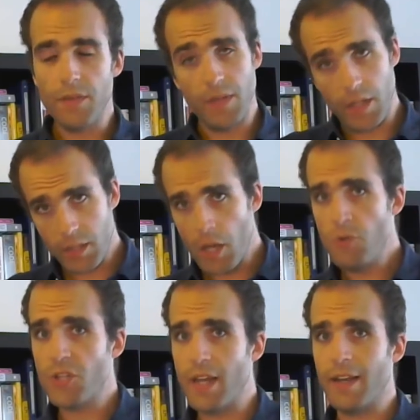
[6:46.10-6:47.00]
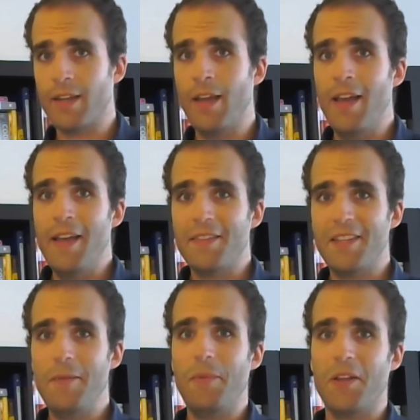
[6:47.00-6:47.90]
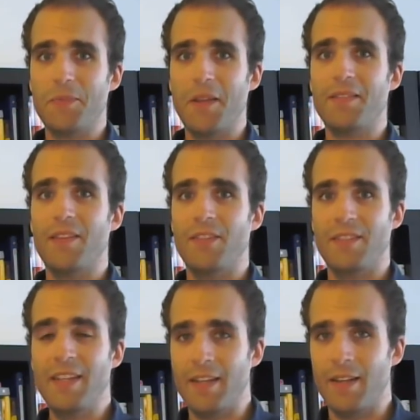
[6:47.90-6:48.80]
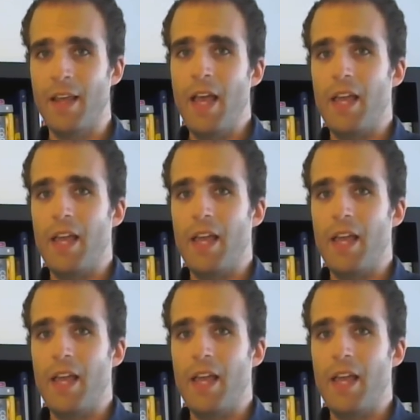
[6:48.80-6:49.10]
So go check C++ 17